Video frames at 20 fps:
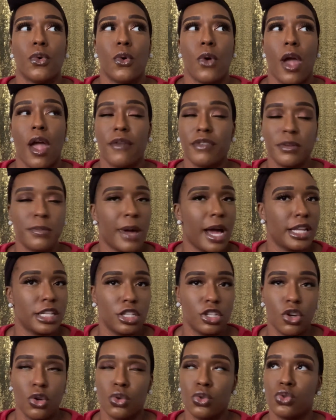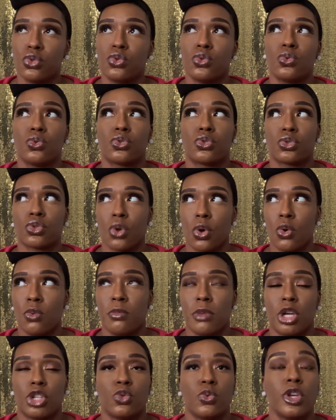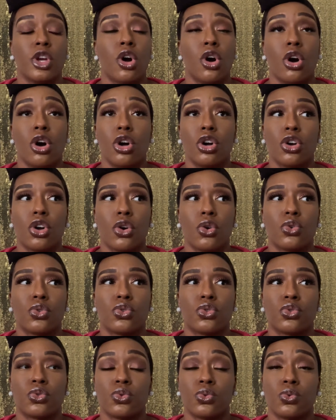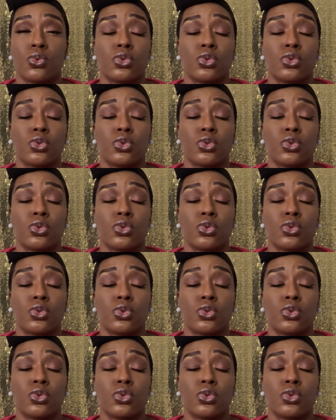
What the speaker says: Everybody goes through so much. We all go through